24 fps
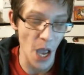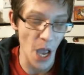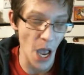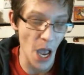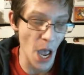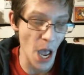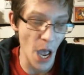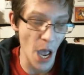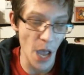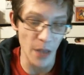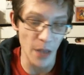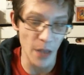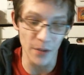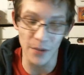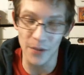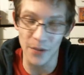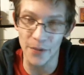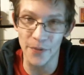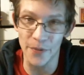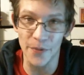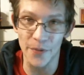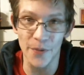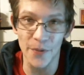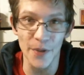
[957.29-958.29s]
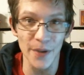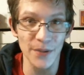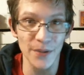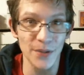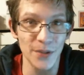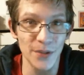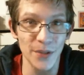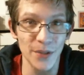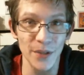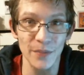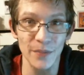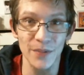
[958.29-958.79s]
and this
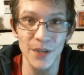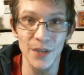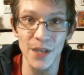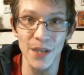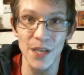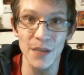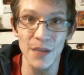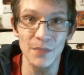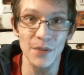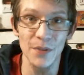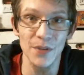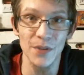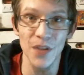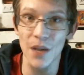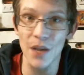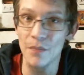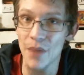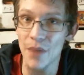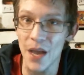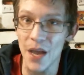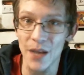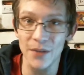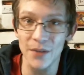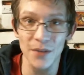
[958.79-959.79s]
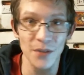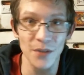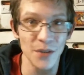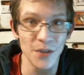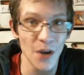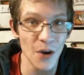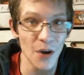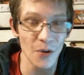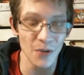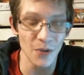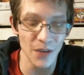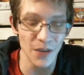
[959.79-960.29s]
seems to keep the same pace and
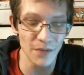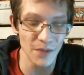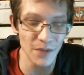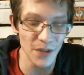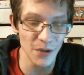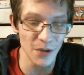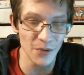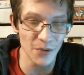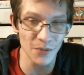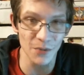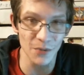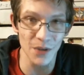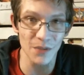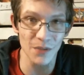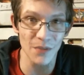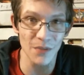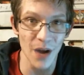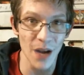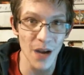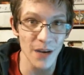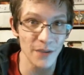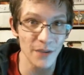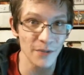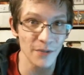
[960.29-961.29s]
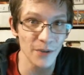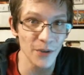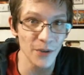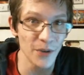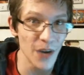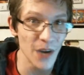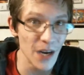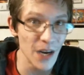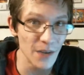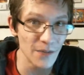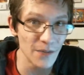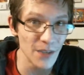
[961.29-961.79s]
tone even though it's written a different
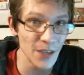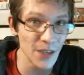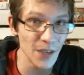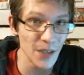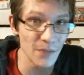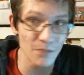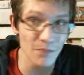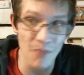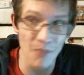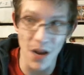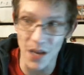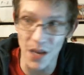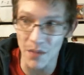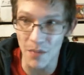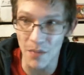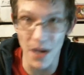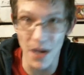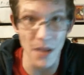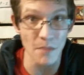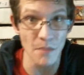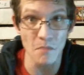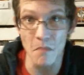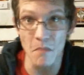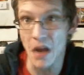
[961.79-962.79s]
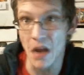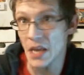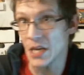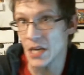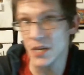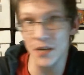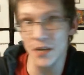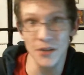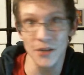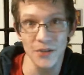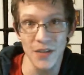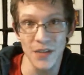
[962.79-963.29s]
creative team many
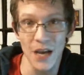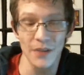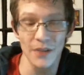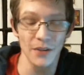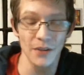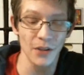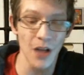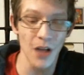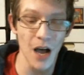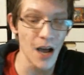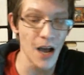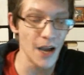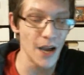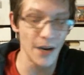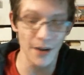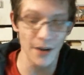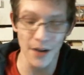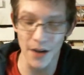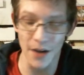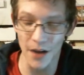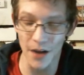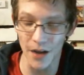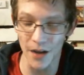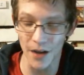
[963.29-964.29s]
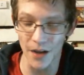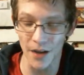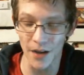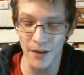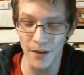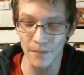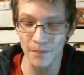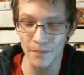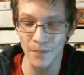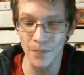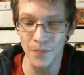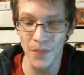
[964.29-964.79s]
years down the
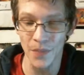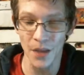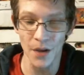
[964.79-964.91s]
line.